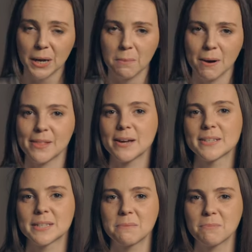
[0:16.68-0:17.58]
tell by that
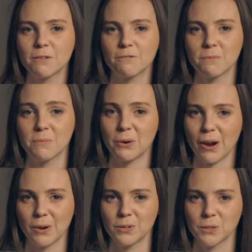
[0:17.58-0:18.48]
snippet from the
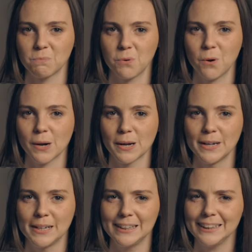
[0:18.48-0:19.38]
Great Ocean Walk,
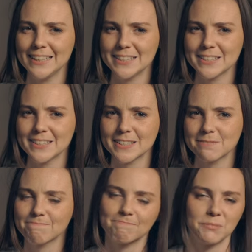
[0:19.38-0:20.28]
leeches,
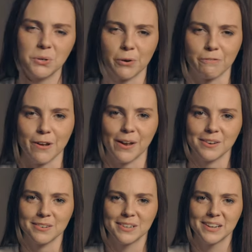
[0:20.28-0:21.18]
not a
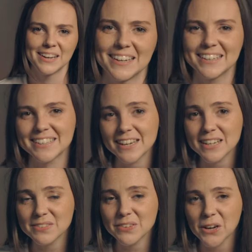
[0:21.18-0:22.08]
fan. In
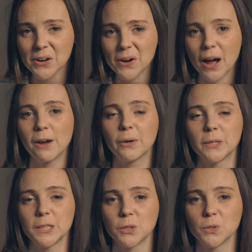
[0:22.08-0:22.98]
today's video, I'm
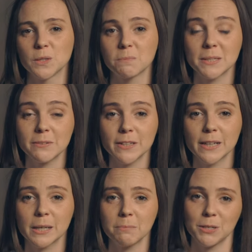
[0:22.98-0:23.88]
going to
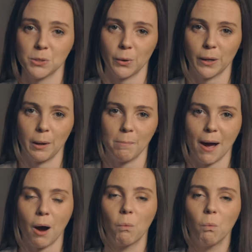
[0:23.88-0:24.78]
specifically be talking
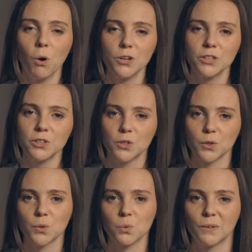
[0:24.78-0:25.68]
about what do you
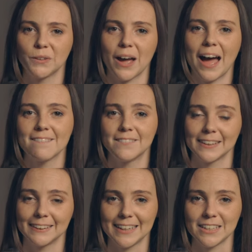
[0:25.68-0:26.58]
do when you have
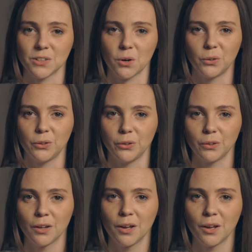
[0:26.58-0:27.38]
a leech on you.